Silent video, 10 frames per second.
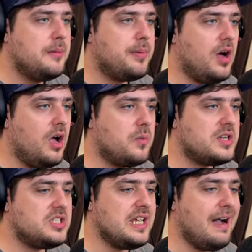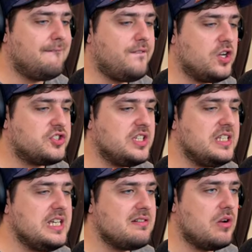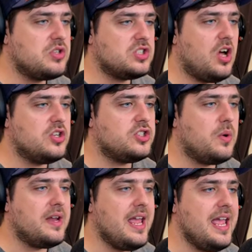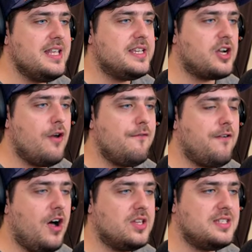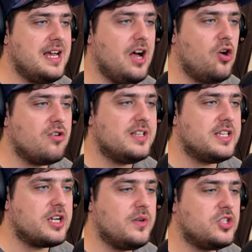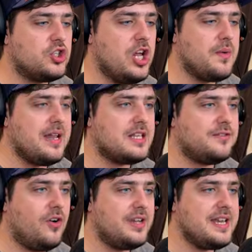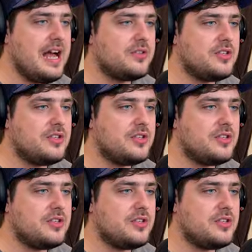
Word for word: But I want to see how fast the Eurostar's doing. Is it going faster or is it going slower? Let's find out.